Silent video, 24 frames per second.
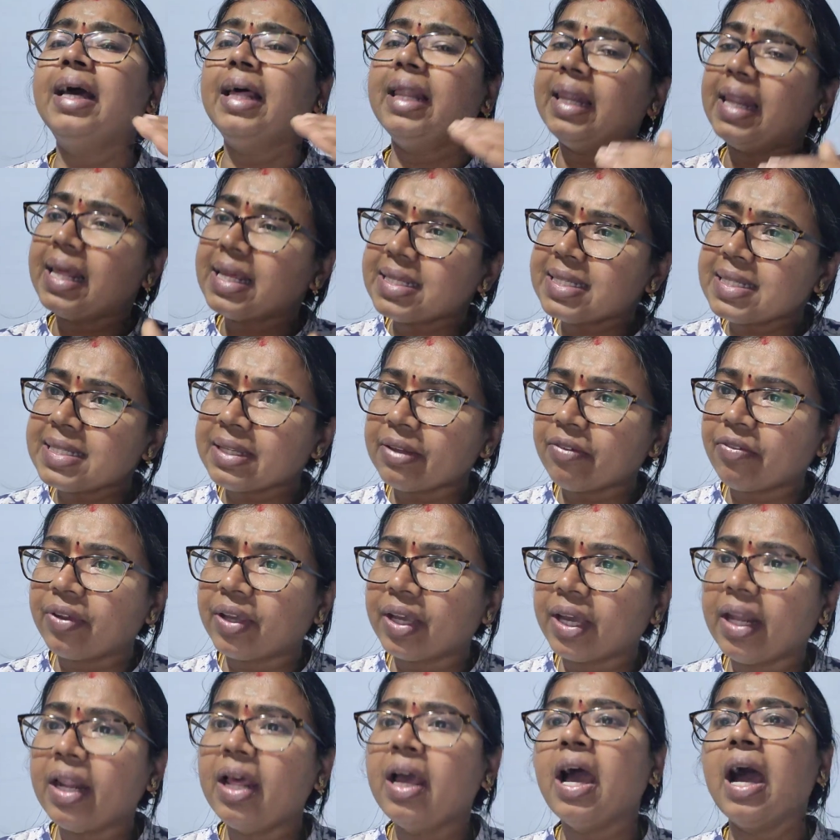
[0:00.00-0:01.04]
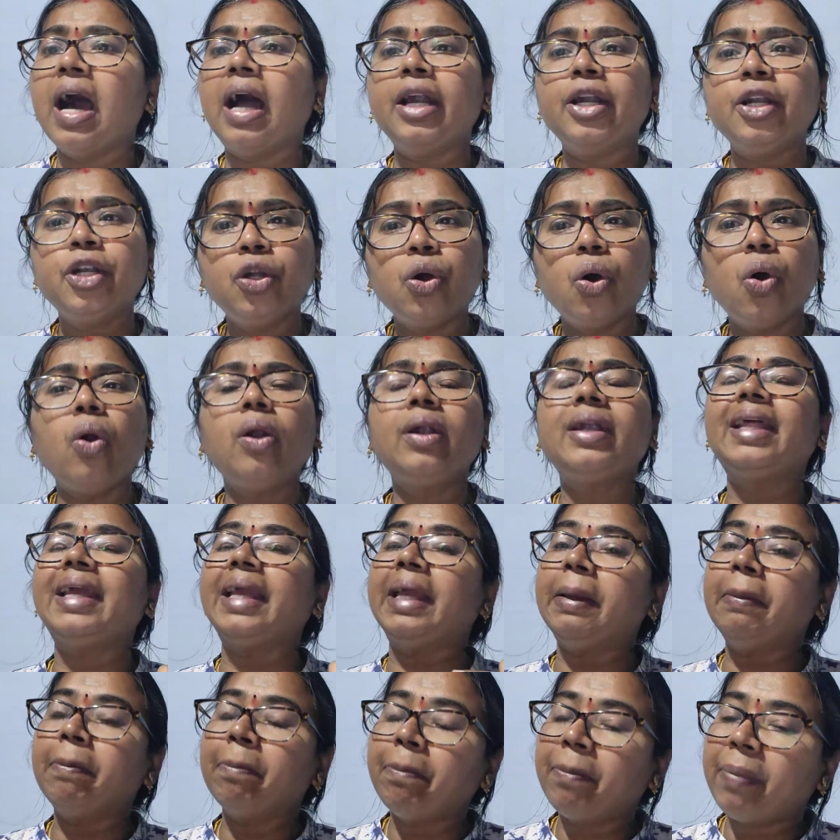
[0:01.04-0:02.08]
less severe and don't
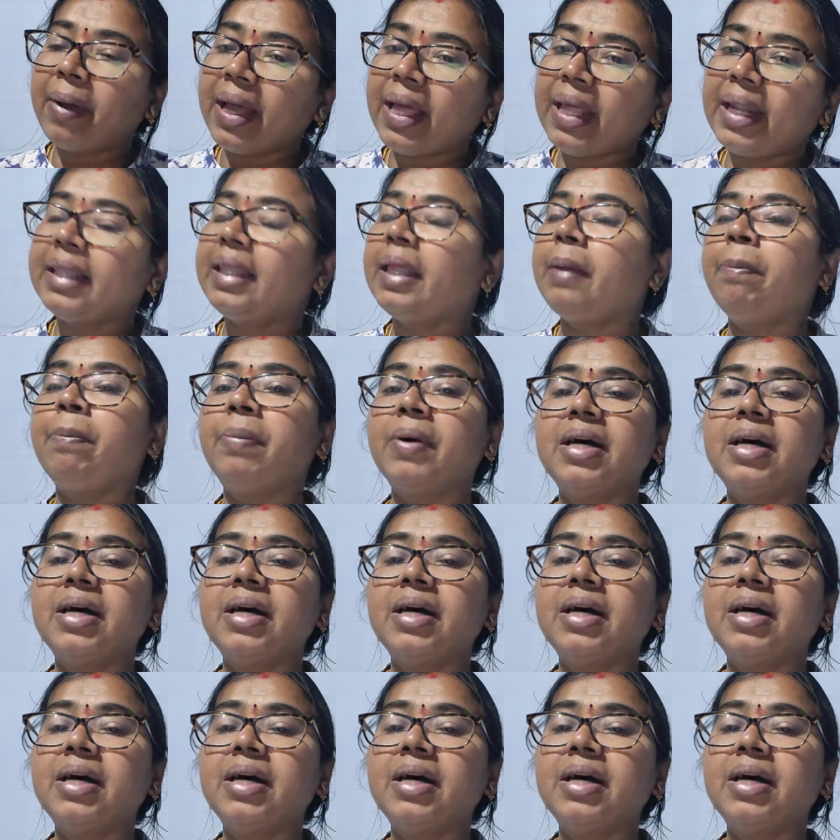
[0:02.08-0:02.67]
impair the